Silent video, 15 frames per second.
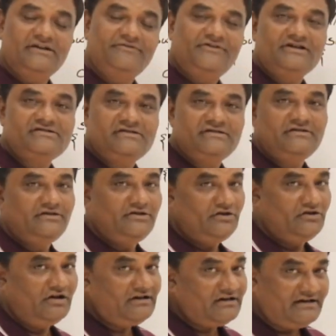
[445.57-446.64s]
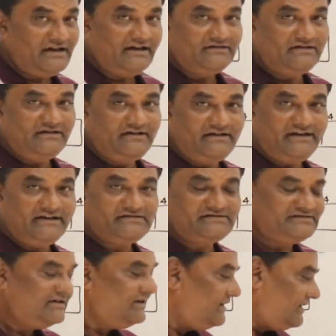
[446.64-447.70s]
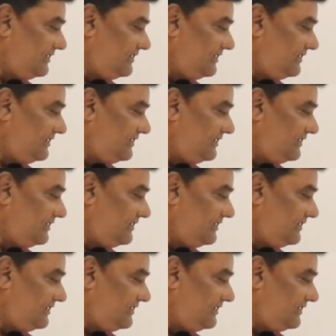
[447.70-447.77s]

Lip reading: If it is not a diagonal index,